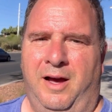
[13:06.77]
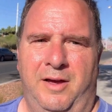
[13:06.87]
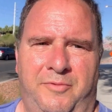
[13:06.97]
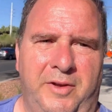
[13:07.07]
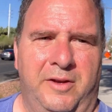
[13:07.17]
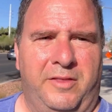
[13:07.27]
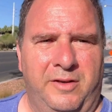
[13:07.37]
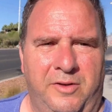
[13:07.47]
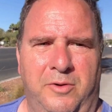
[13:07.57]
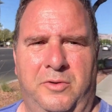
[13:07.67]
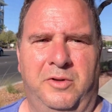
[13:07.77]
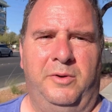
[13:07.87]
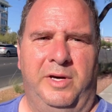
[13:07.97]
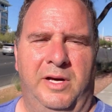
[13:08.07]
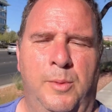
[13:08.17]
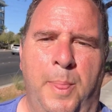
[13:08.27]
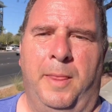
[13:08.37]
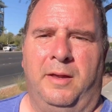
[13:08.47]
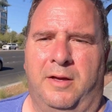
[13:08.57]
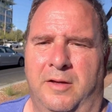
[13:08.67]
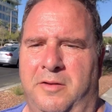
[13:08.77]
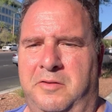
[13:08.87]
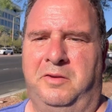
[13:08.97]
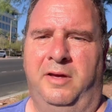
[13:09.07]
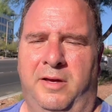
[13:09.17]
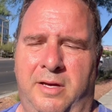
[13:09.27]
i figure then don't do it because